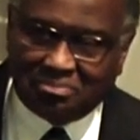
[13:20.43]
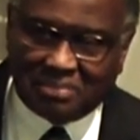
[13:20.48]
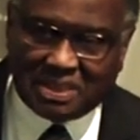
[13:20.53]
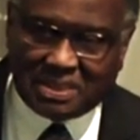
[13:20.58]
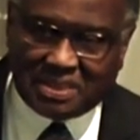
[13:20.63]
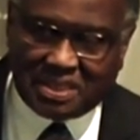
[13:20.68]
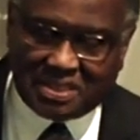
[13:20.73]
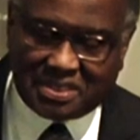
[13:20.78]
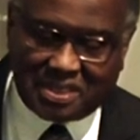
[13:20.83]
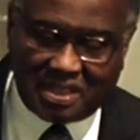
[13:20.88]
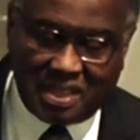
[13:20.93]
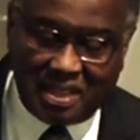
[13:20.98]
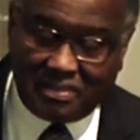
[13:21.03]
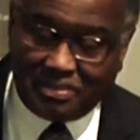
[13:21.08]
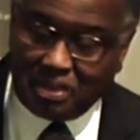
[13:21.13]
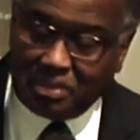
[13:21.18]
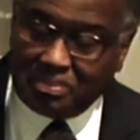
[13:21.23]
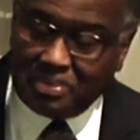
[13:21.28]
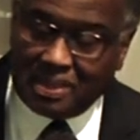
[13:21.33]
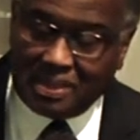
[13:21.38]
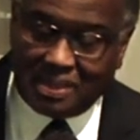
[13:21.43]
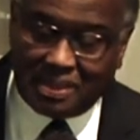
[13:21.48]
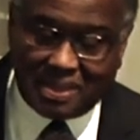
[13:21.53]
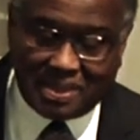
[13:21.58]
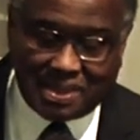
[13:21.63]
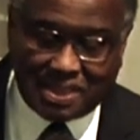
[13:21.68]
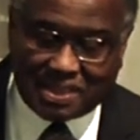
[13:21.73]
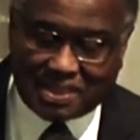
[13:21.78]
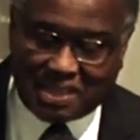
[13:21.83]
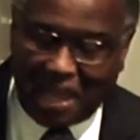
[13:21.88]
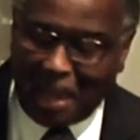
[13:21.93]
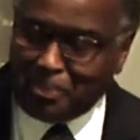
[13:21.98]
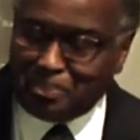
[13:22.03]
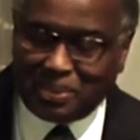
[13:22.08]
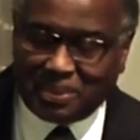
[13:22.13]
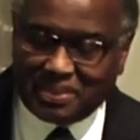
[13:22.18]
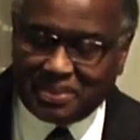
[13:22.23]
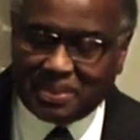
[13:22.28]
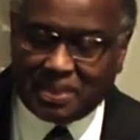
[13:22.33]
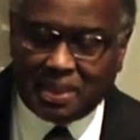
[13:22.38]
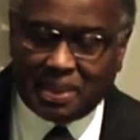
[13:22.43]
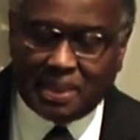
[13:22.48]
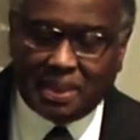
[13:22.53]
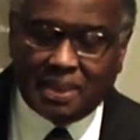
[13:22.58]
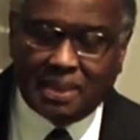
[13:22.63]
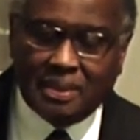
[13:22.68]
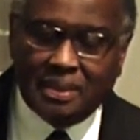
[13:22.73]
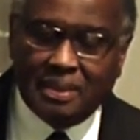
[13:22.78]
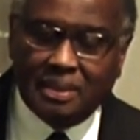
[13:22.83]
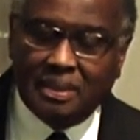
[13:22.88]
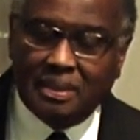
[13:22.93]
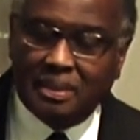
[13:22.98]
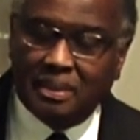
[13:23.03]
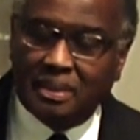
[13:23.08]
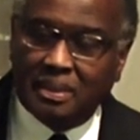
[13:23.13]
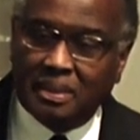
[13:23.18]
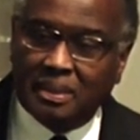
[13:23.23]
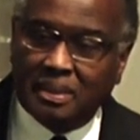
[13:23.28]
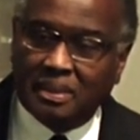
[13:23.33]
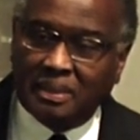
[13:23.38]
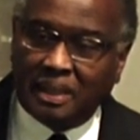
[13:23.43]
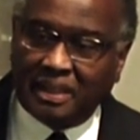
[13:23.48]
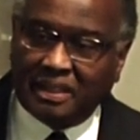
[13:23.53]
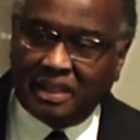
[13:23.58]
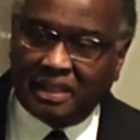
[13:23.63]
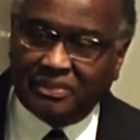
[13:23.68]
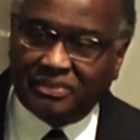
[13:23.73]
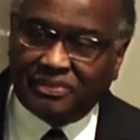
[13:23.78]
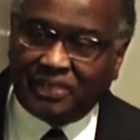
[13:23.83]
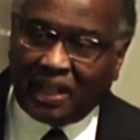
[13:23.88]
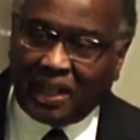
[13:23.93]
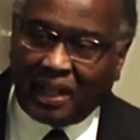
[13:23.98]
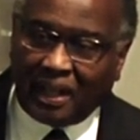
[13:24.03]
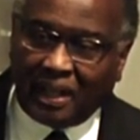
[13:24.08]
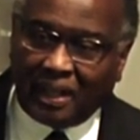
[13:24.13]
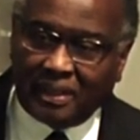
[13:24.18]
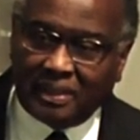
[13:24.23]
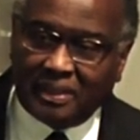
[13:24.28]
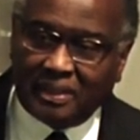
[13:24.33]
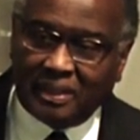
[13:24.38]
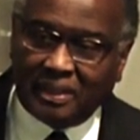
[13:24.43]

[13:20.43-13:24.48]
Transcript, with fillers: It just inevitably, it just happens they get fired.